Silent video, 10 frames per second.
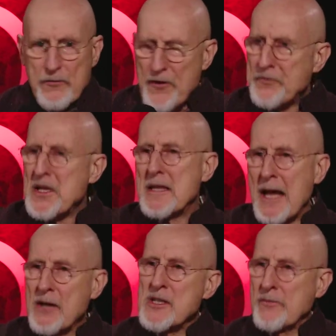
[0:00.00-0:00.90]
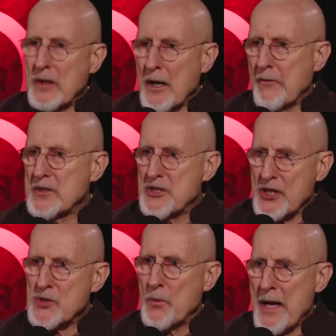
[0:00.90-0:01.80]
50,000 of us
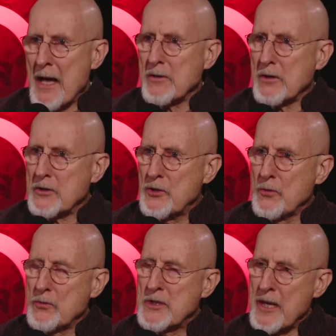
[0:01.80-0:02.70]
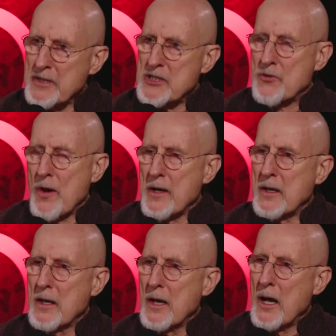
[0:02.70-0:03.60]
just went out to
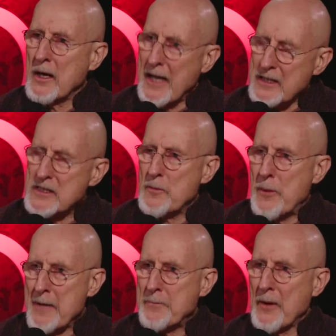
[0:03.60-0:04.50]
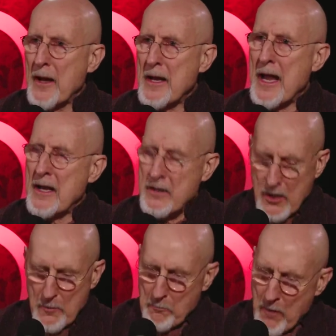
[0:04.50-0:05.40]
demonstrate against the pipeline and
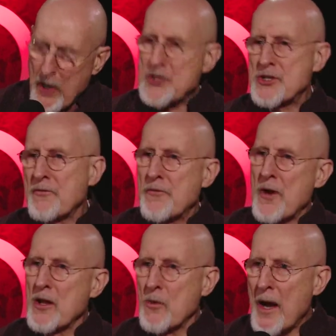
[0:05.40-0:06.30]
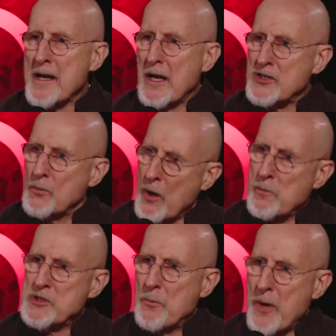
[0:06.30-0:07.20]
marched in front of the White House. And where
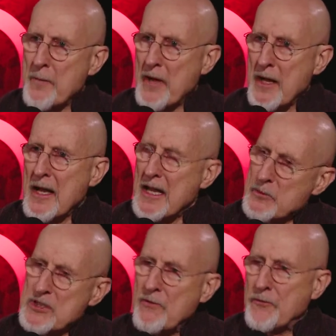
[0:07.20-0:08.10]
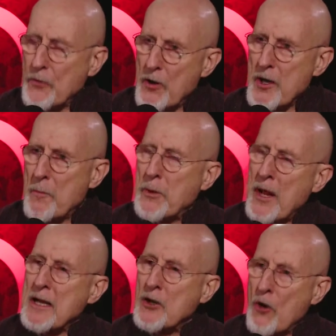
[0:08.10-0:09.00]
was Obama? He was in Florida
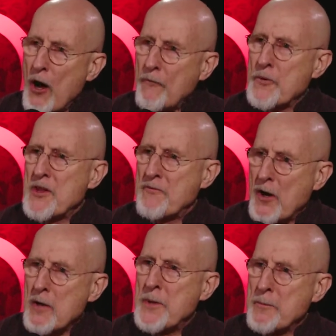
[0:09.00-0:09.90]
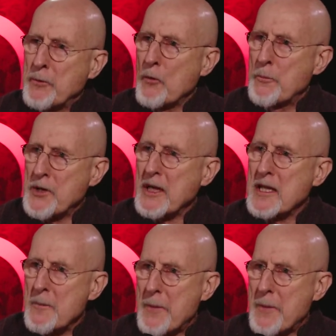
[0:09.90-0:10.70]
playing golf with the very people who are putting in the